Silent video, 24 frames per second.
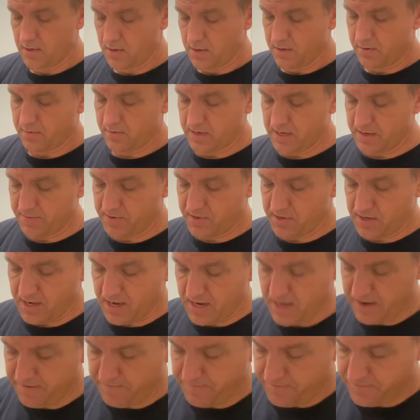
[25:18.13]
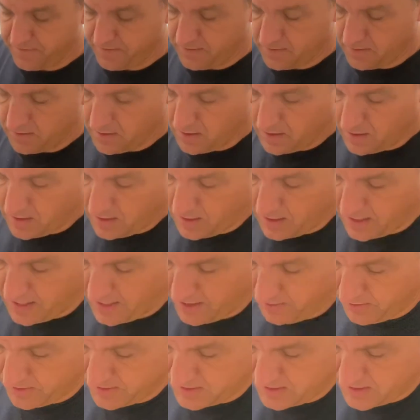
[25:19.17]
grab your knife. I
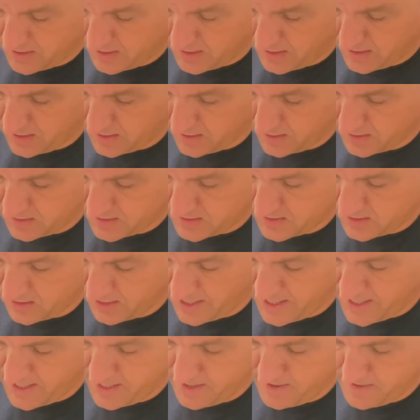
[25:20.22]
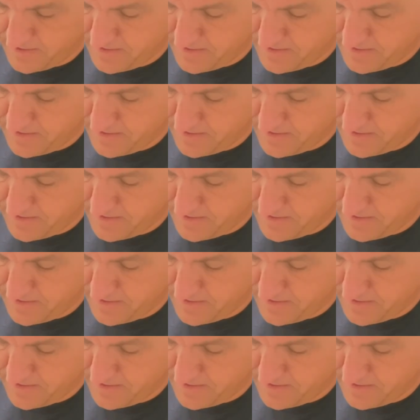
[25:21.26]
always cut a slight